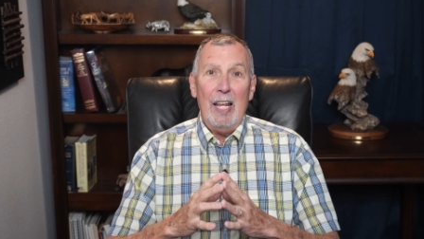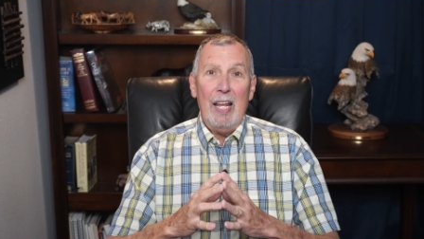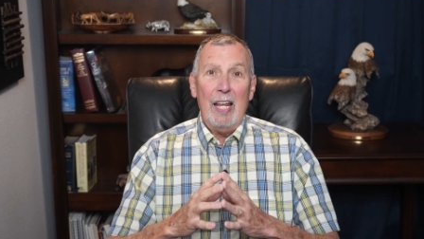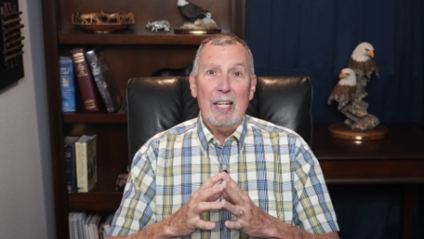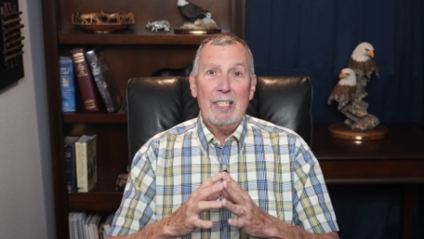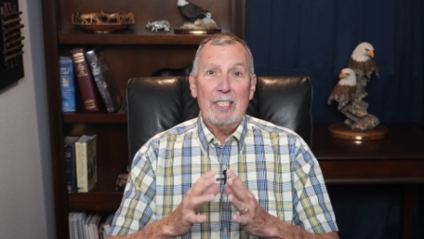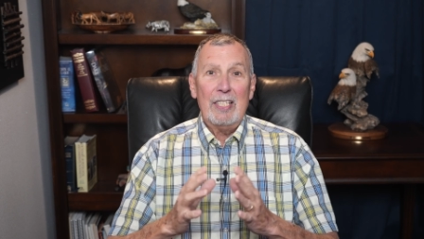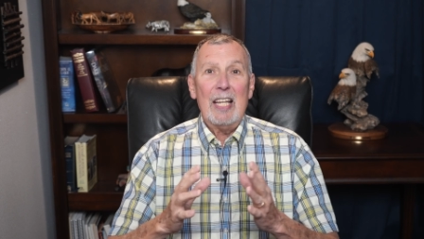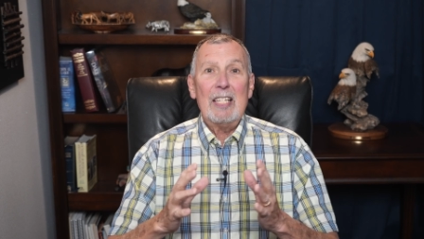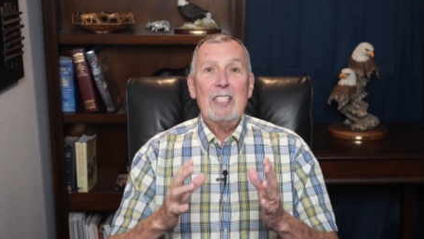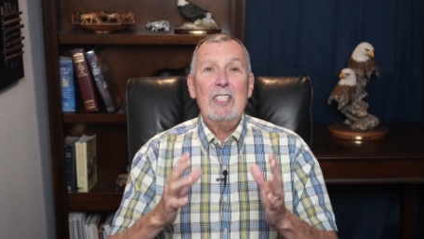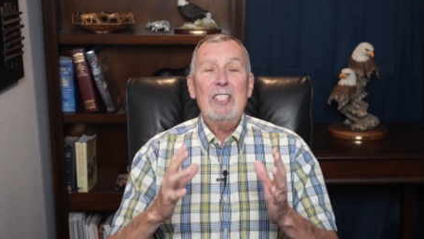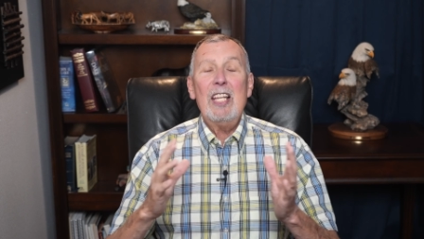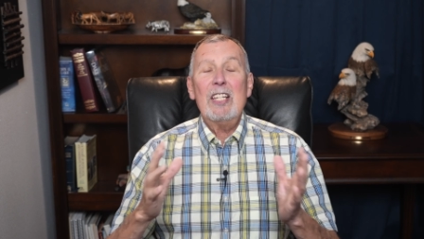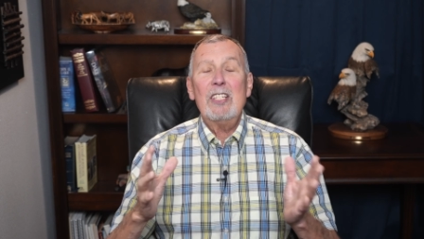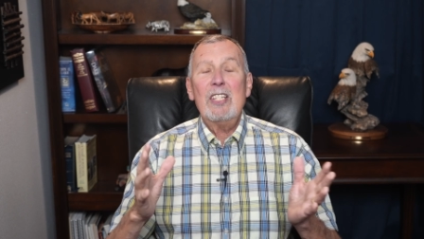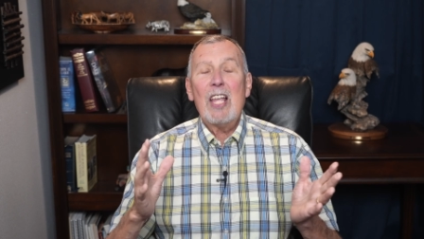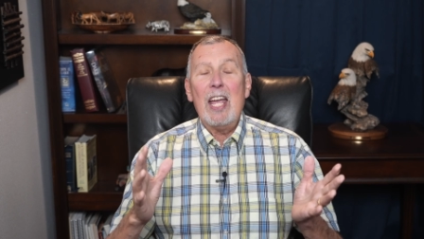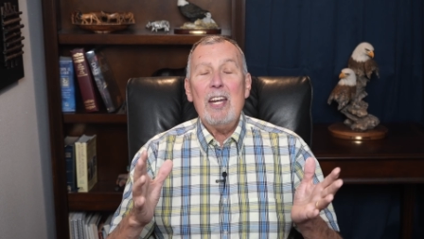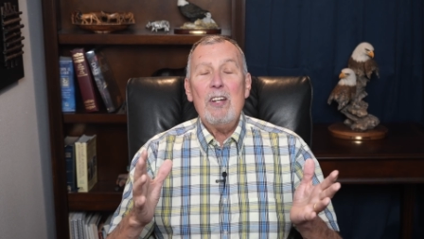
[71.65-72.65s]
it says,
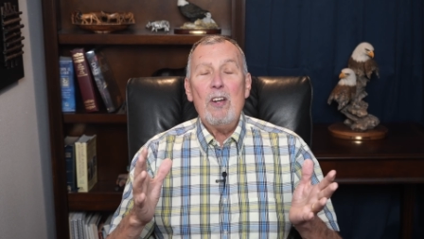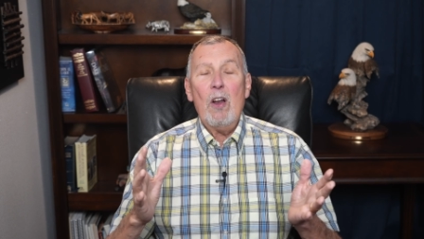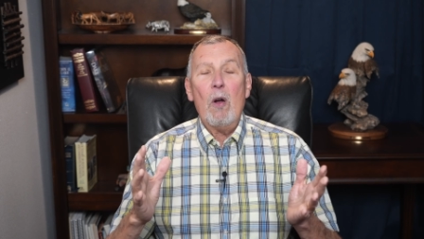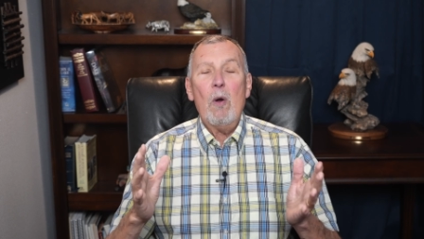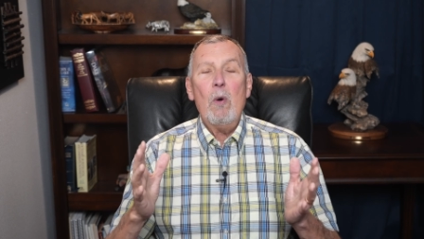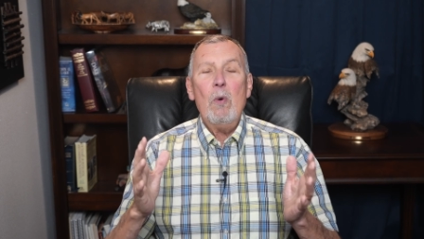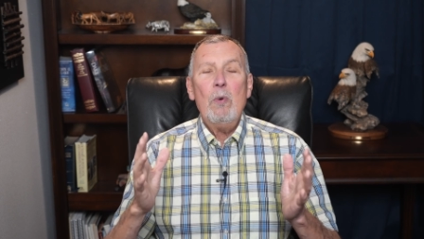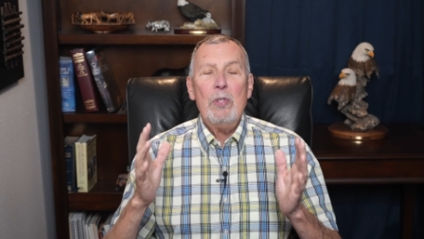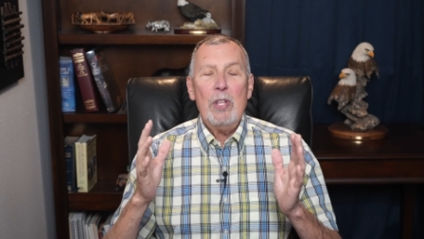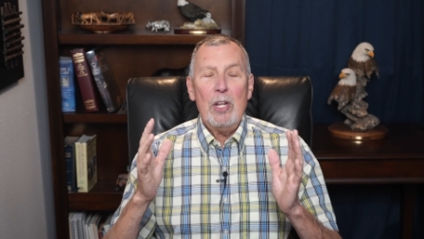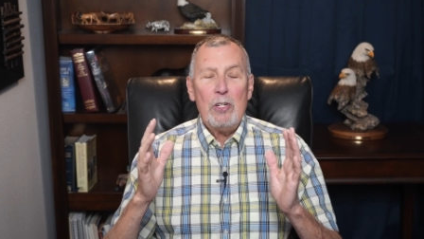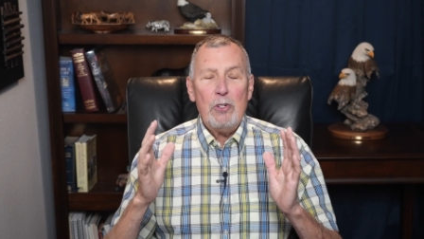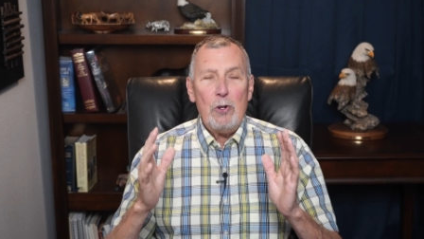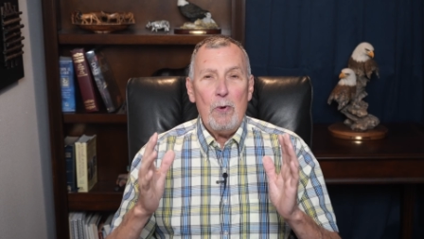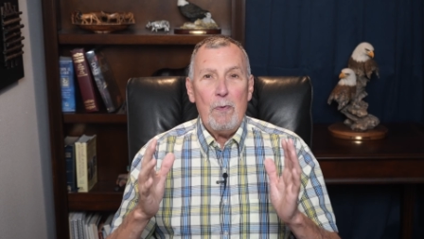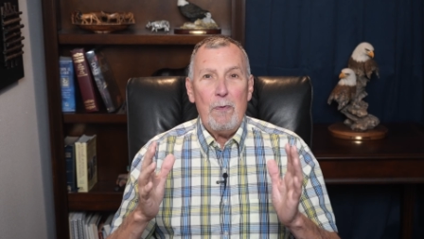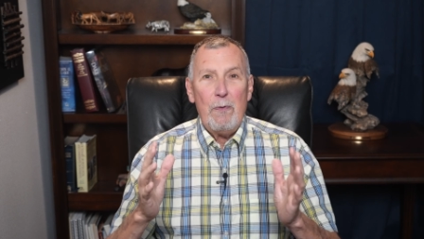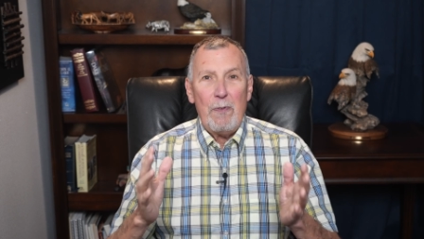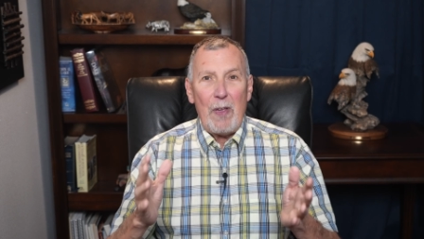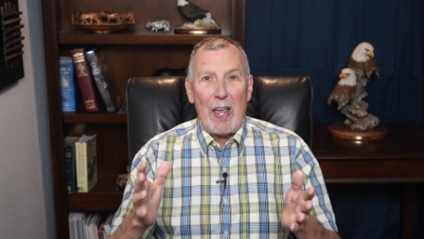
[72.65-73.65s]
This I know that
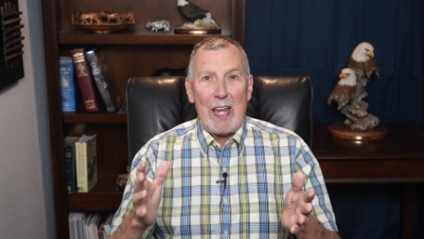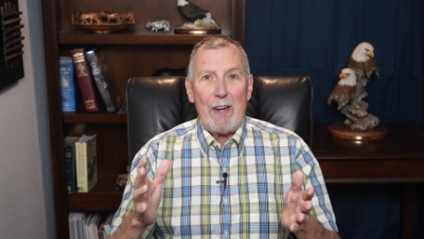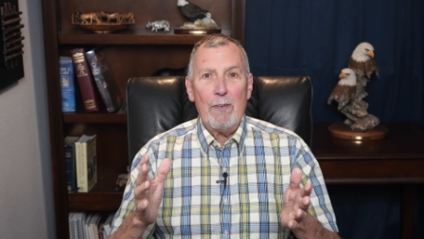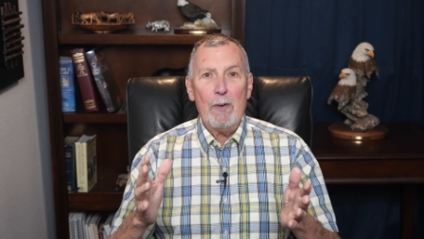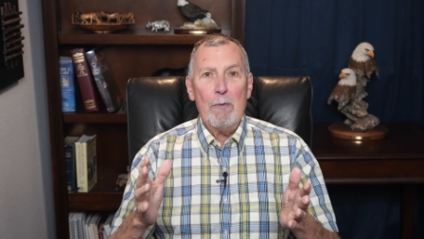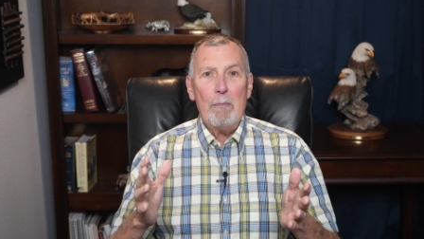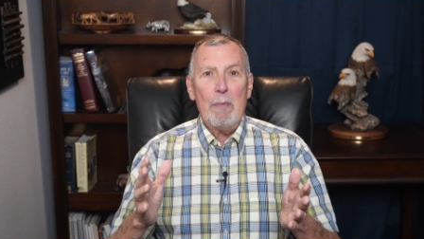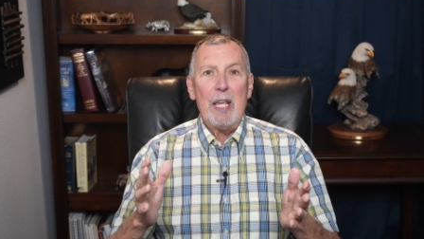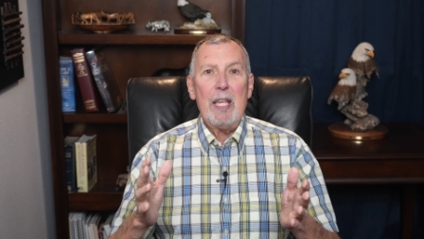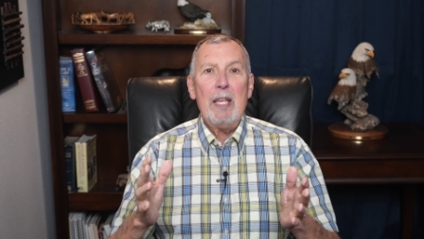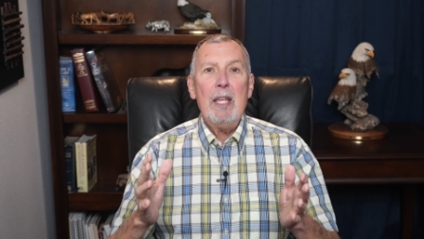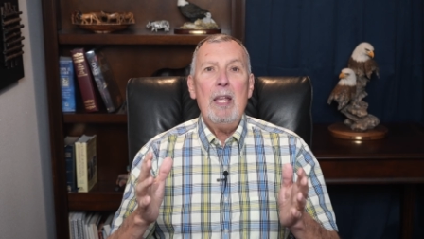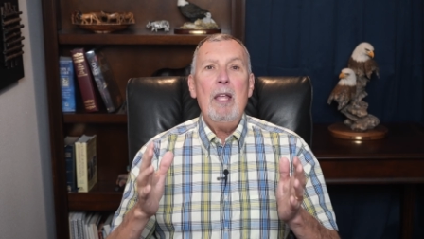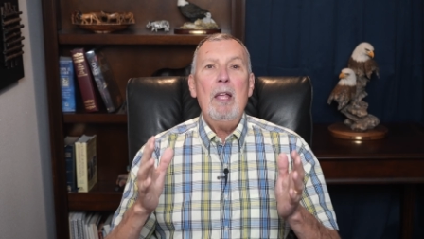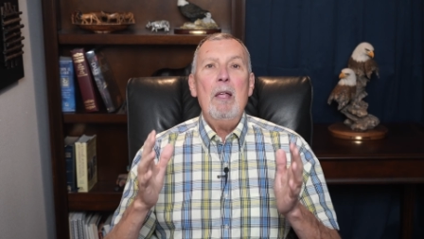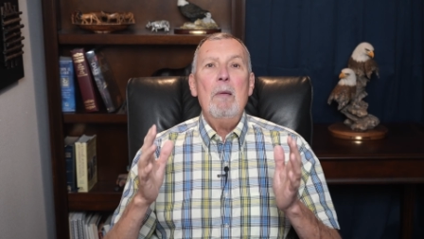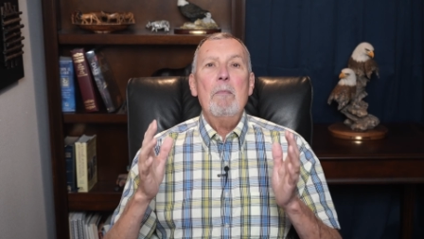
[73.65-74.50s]
you favor me